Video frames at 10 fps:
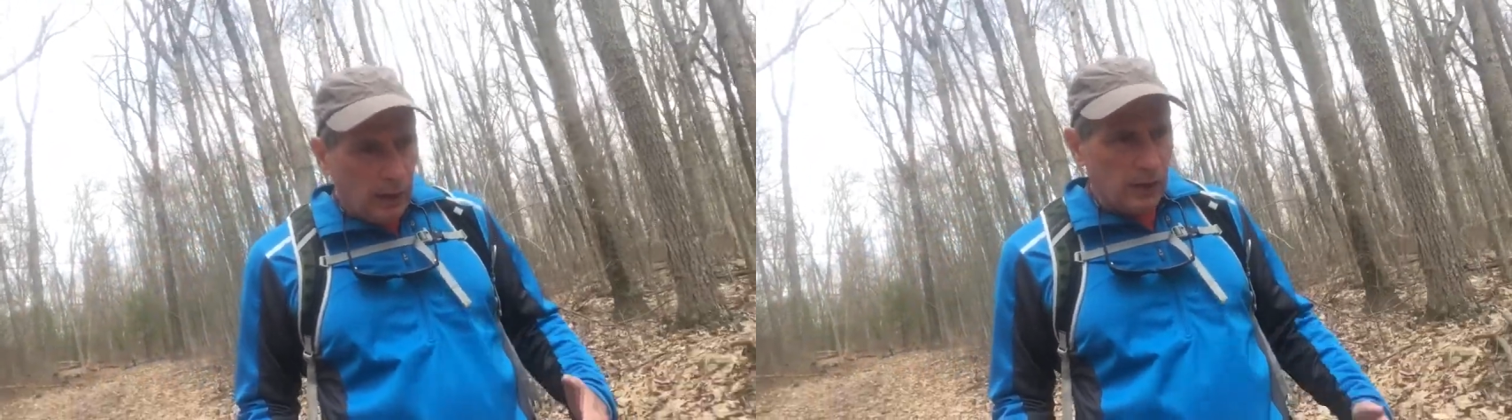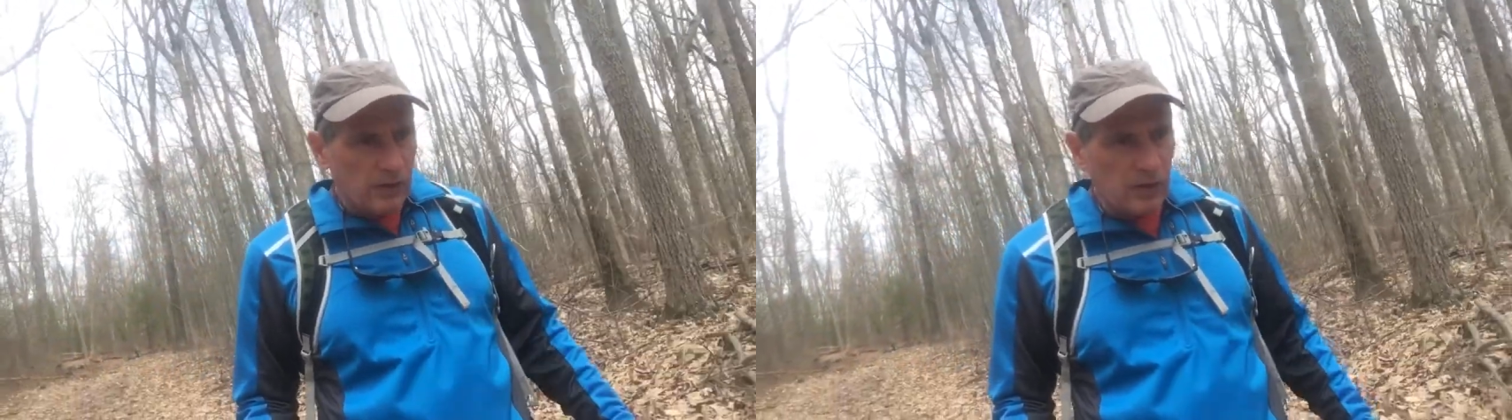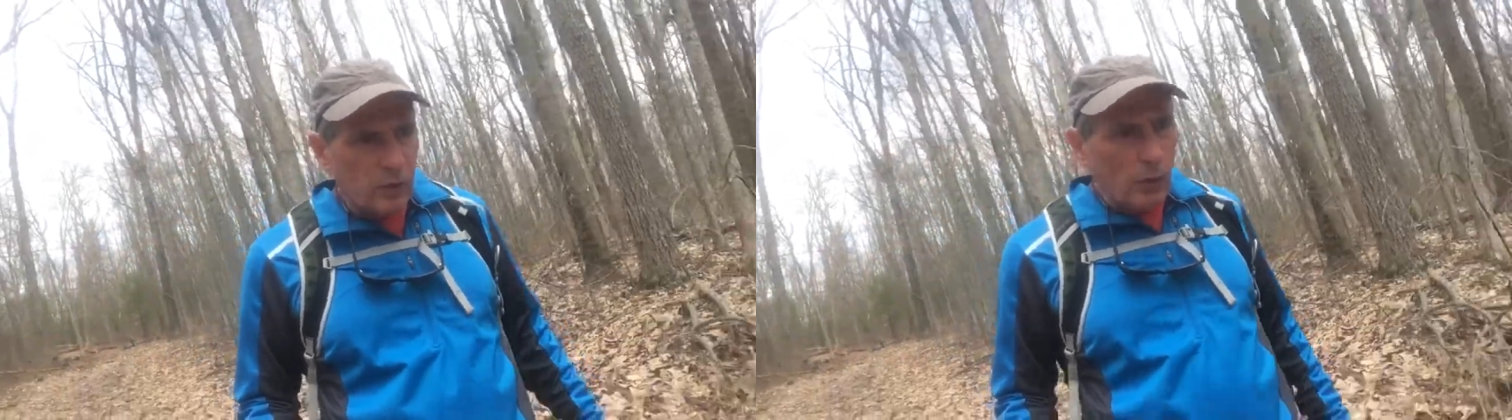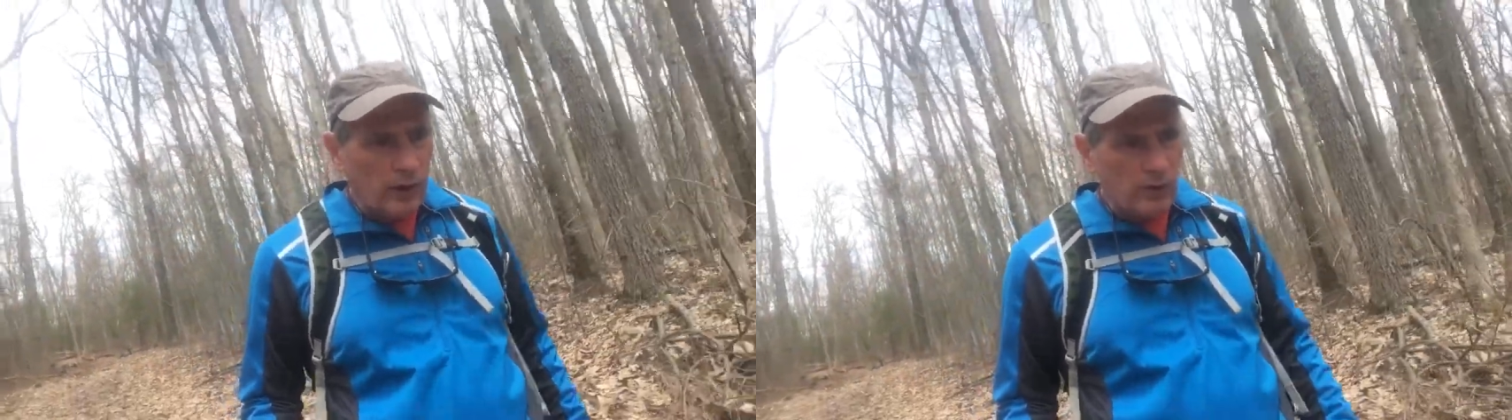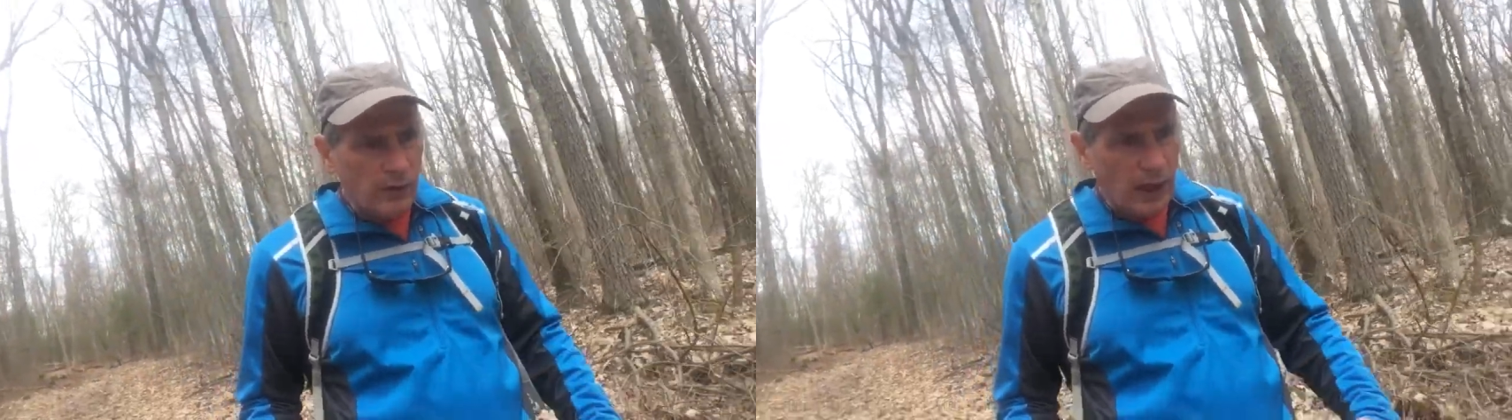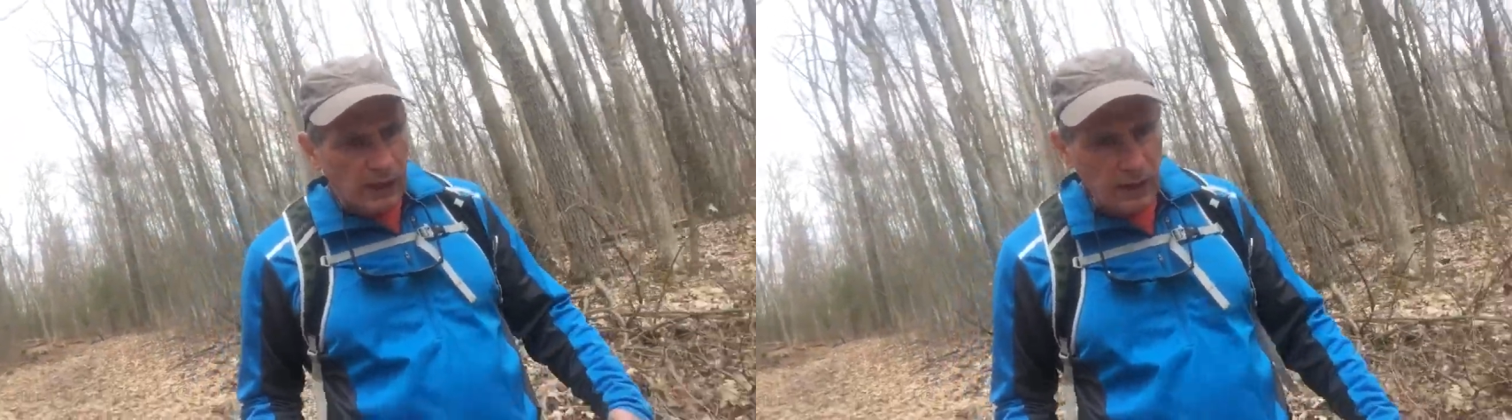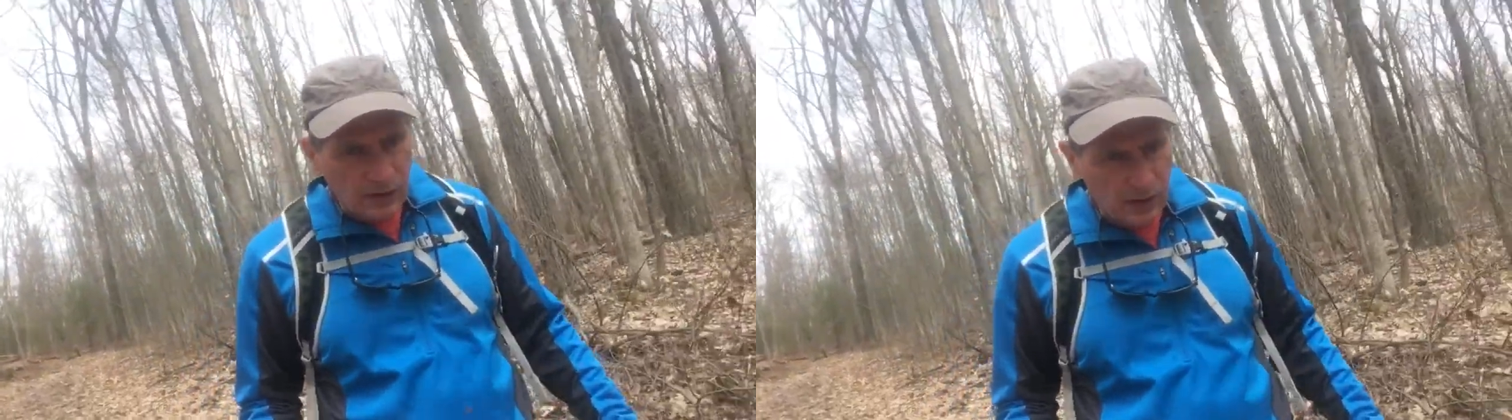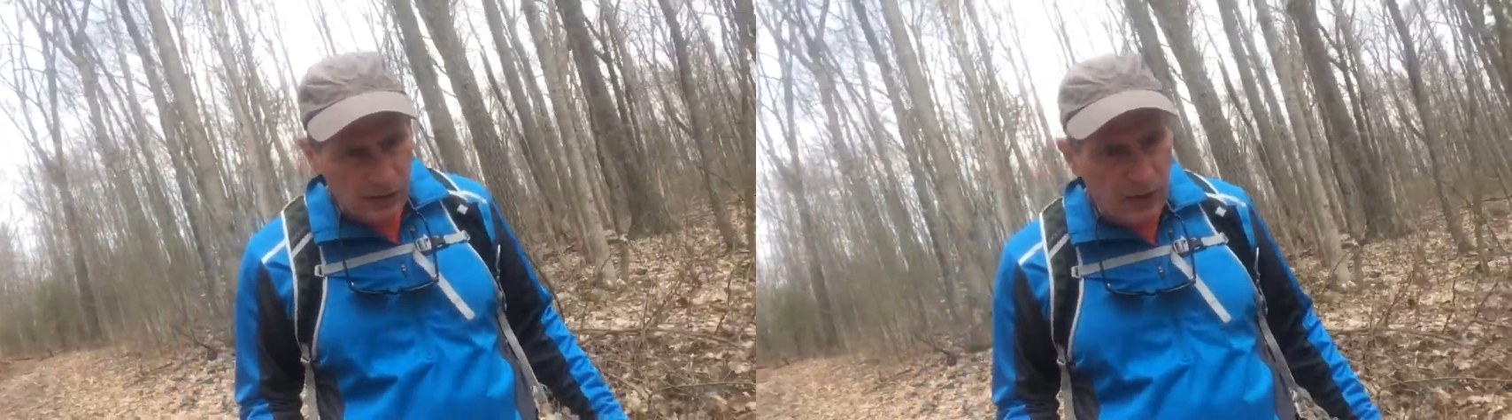in a situation that I can
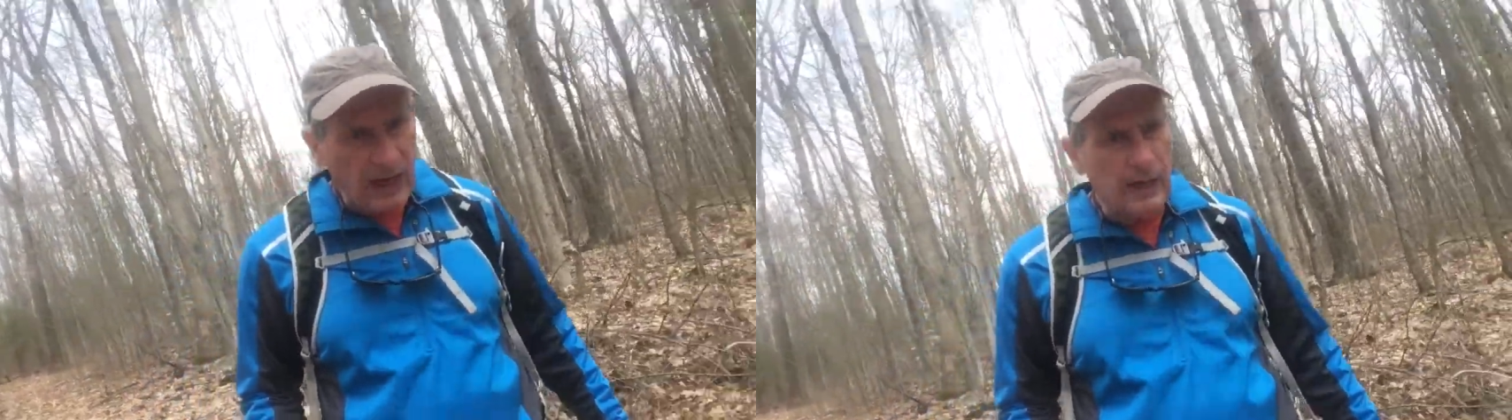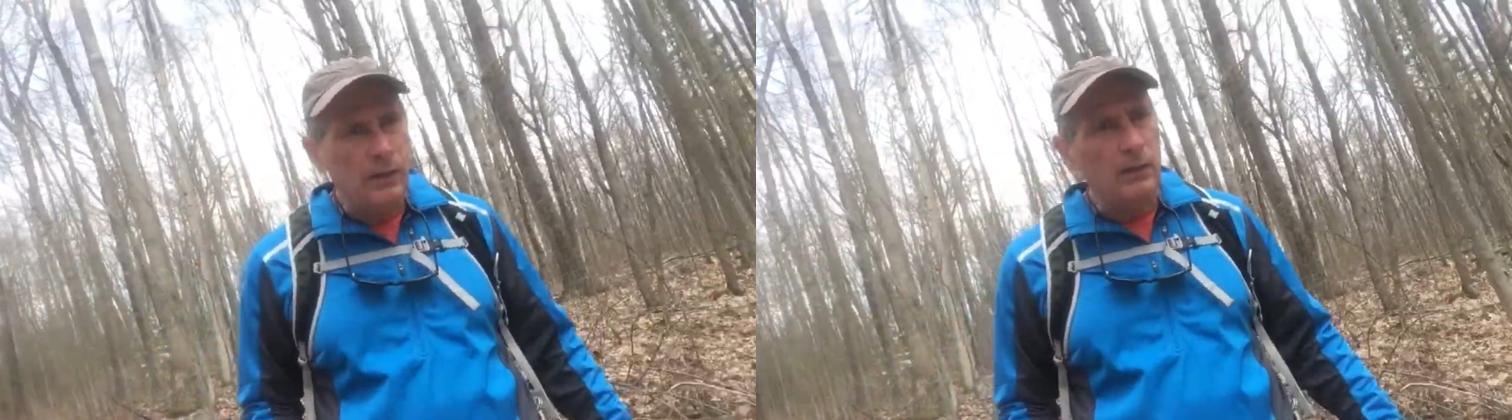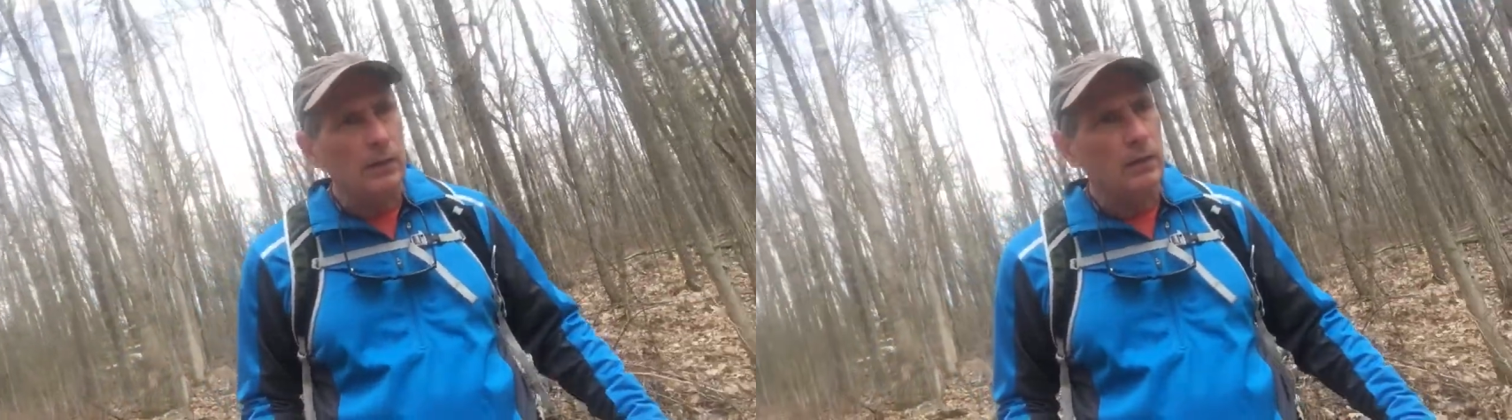sustain